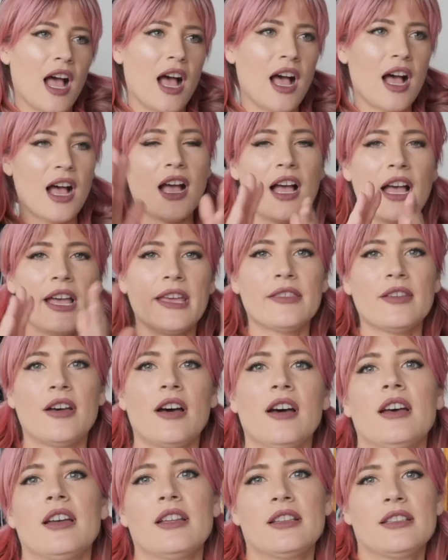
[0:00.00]
I
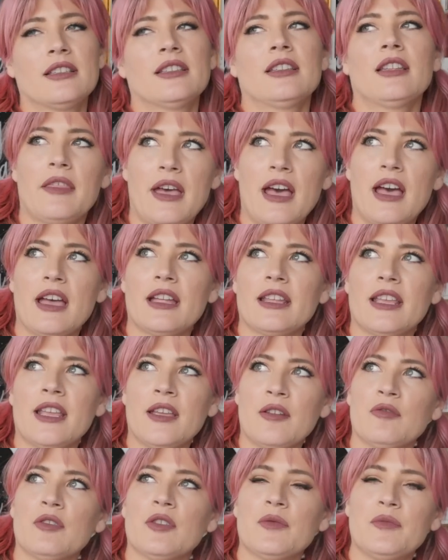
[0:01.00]
thought that
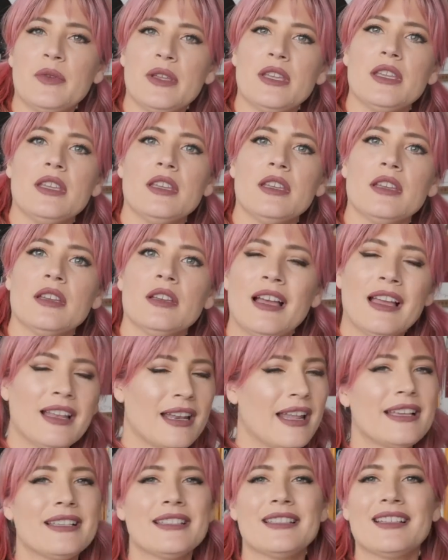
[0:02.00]
it would be a
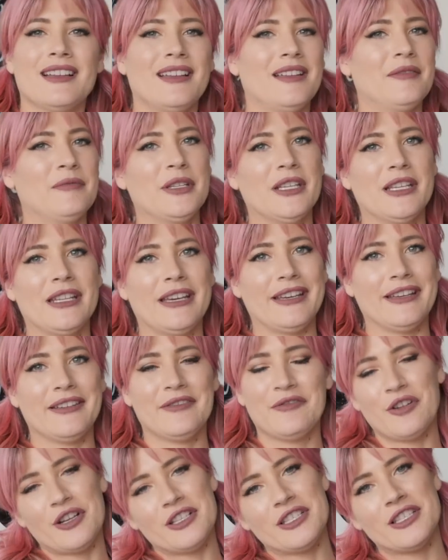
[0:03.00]
nice time today
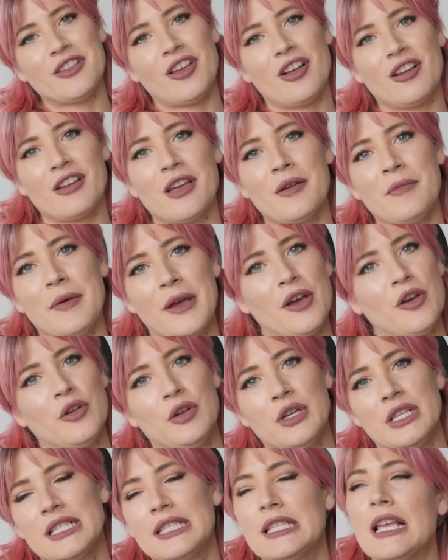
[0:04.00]
for us to talk about
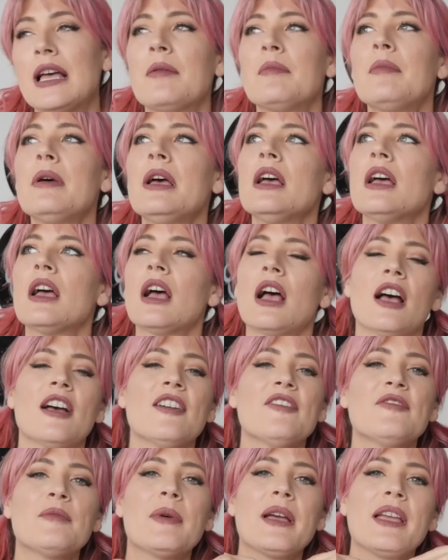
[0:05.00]
some
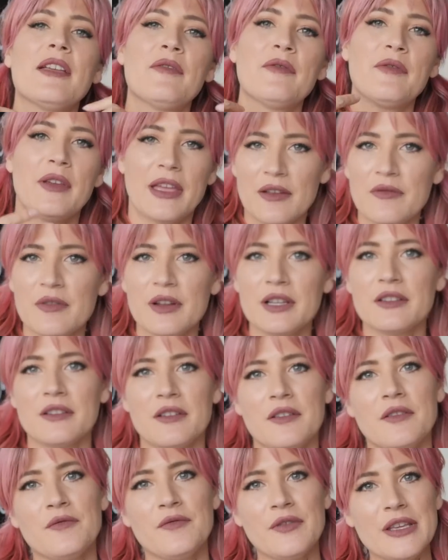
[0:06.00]
of my favorite
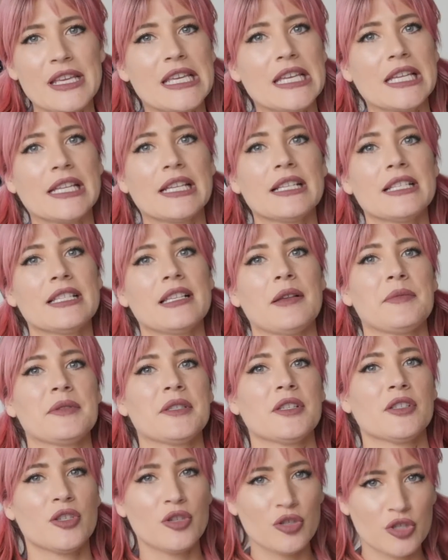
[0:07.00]
vegan
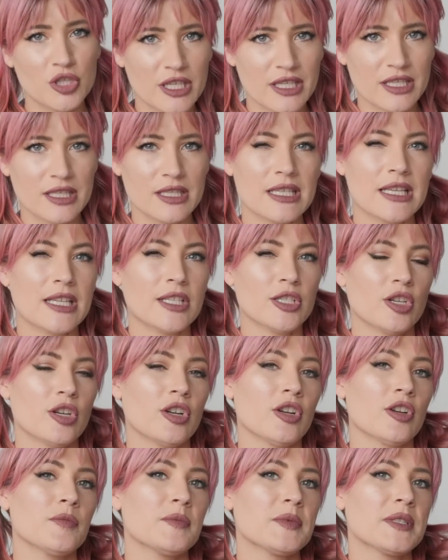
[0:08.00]
substitutions in
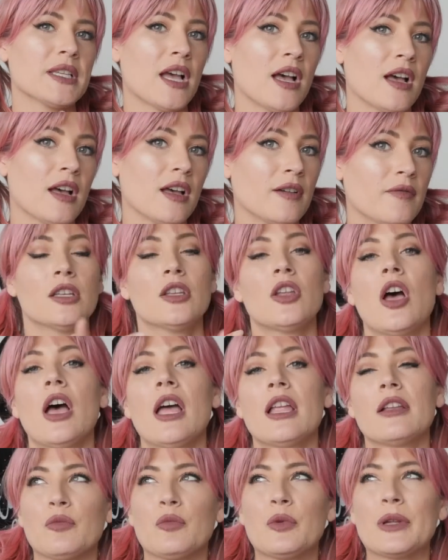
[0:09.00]
terms of
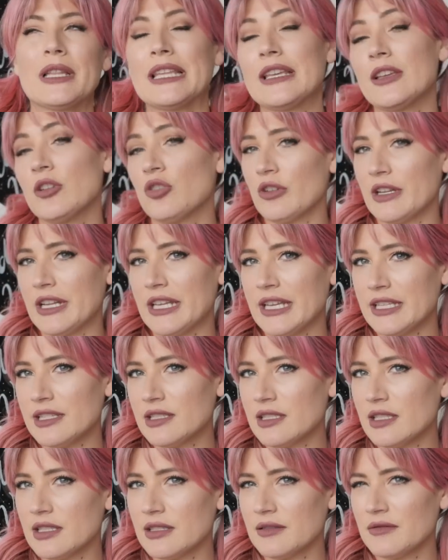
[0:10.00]
not really
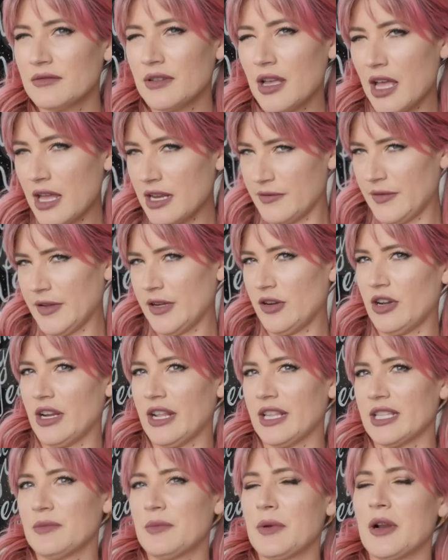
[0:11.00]
ingredients, kind of
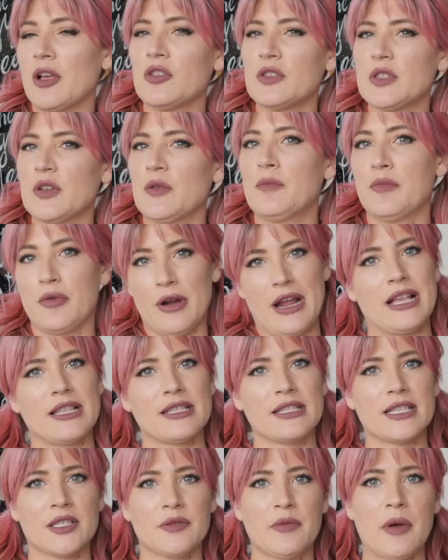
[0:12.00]
ingredients, but also
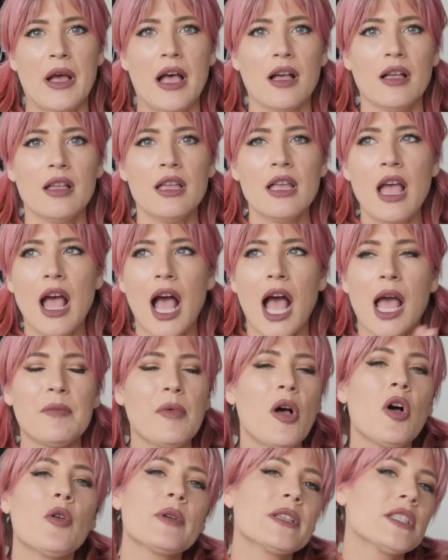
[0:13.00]
brands as well. I'm
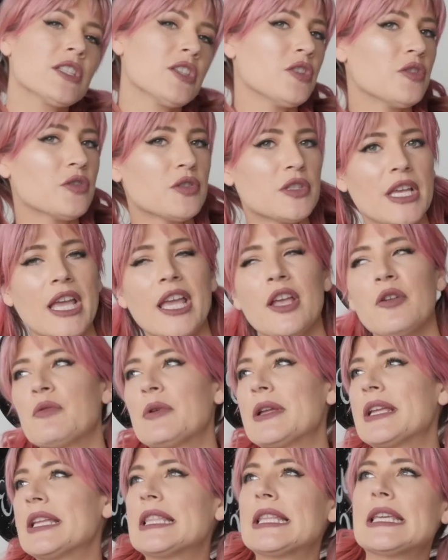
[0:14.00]
always using
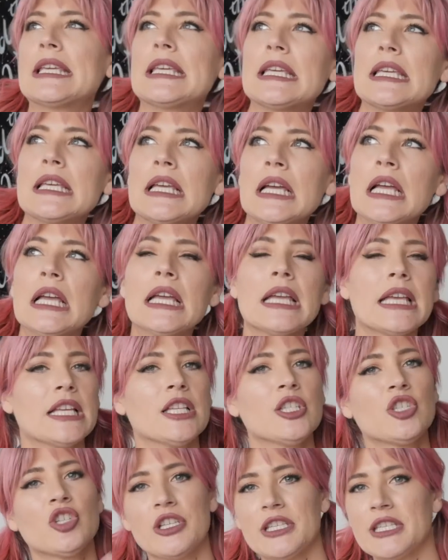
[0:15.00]
really
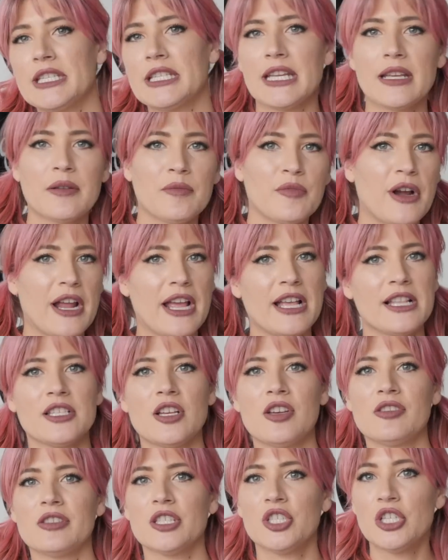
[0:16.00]
interesting brands
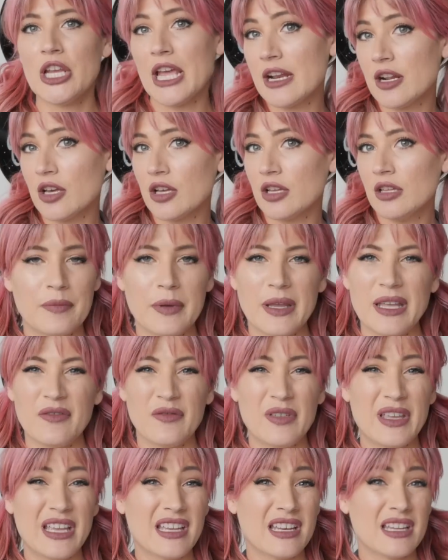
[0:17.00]
on the channel. Being
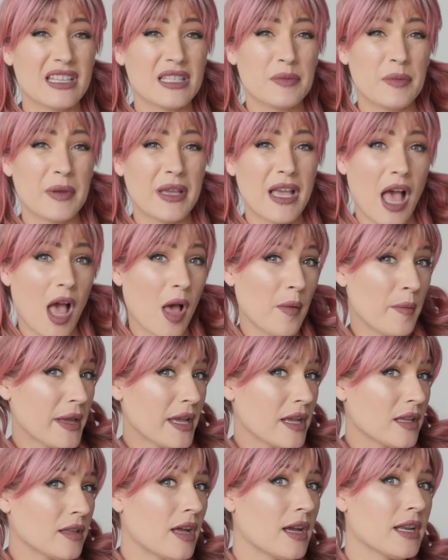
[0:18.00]
vegan is becoming
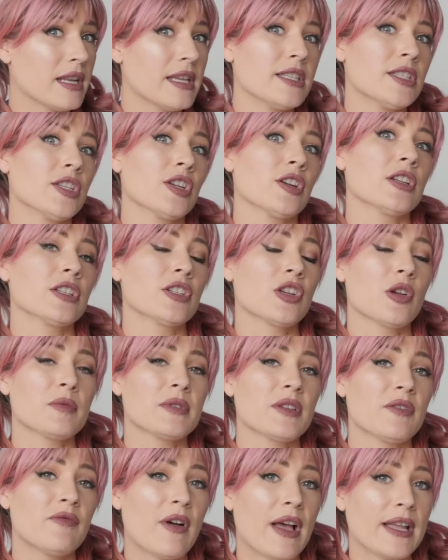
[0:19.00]
a lot easier in terms
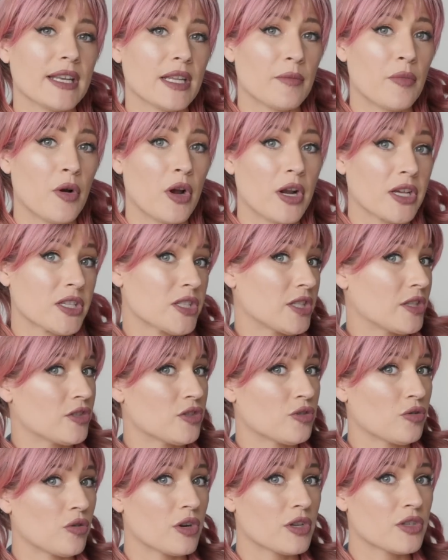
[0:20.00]
of finding products in
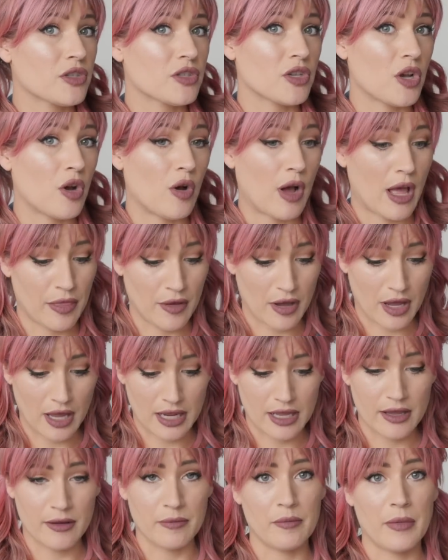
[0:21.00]
stores, so I thought
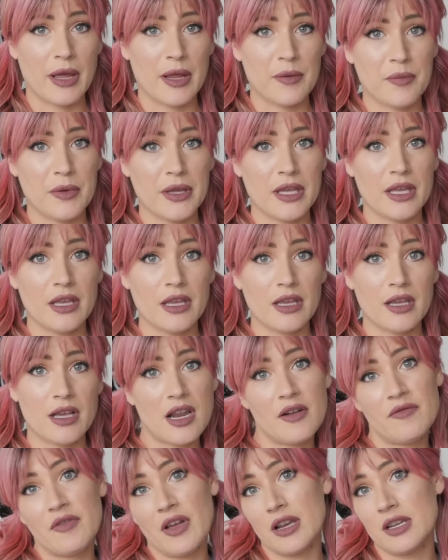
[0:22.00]
it might be
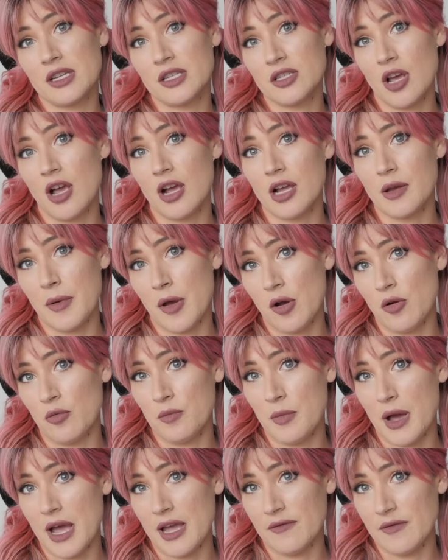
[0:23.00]
kind of fun to talk about
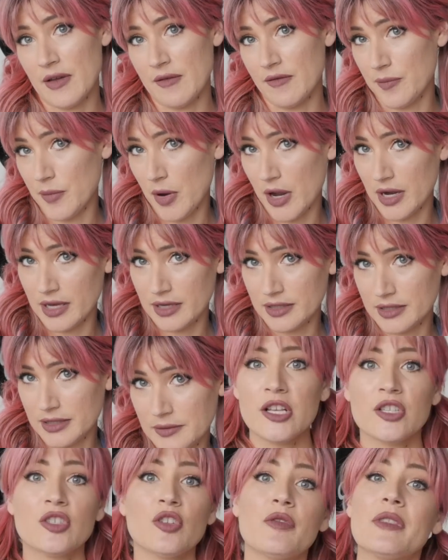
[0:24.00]
my favorite products.
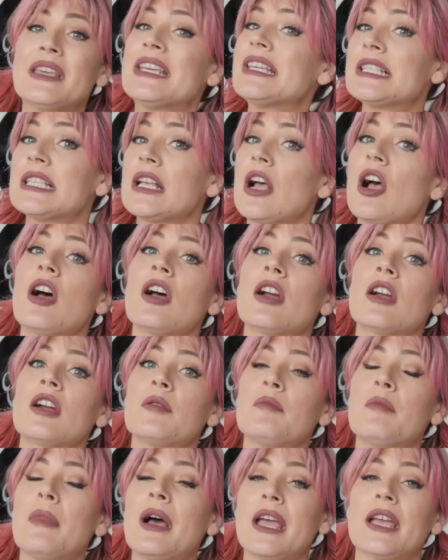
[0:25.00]
So these are
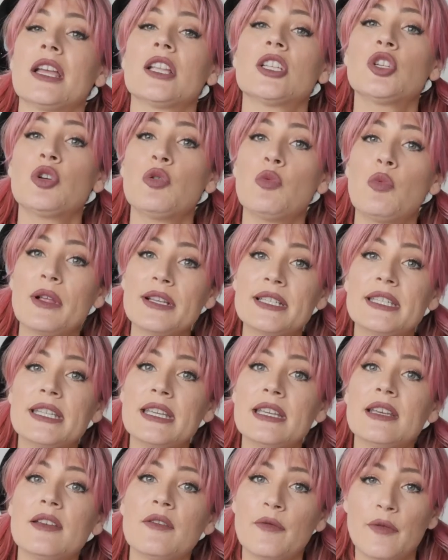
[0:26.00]
my
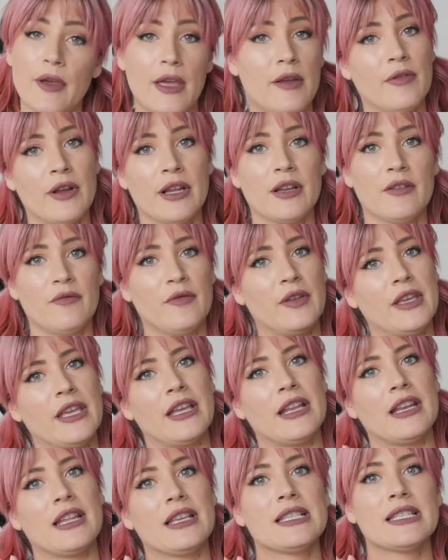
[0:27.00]
20 favorite
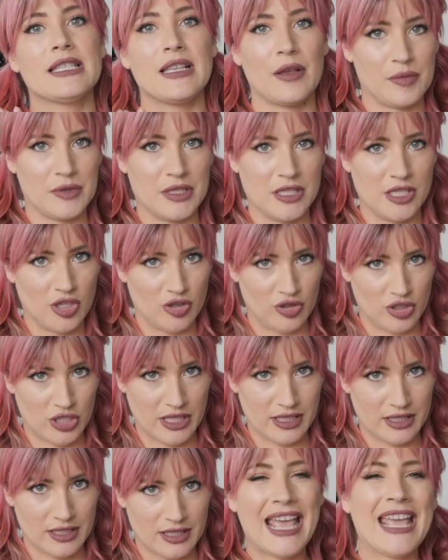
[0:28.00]
vegan
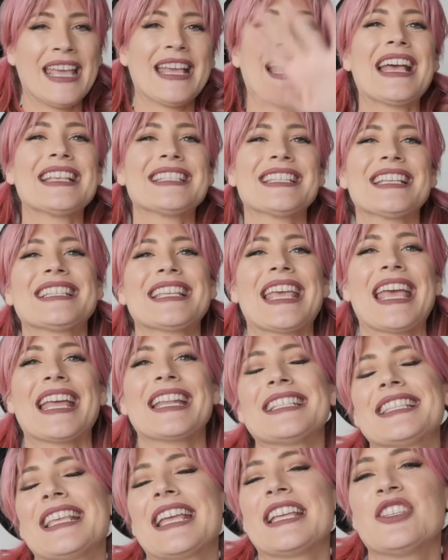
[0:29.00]
substitutions. Hey guys, it's
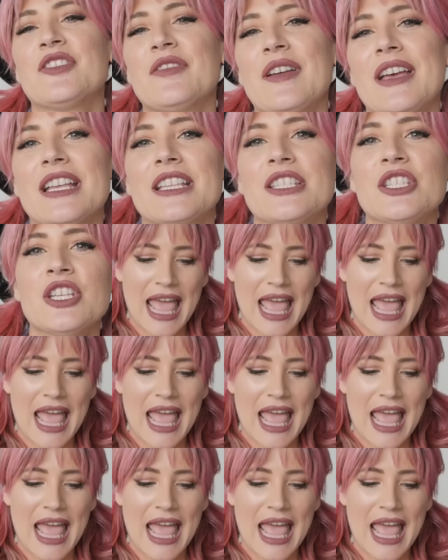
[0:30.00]
Candace the Edgy Veg,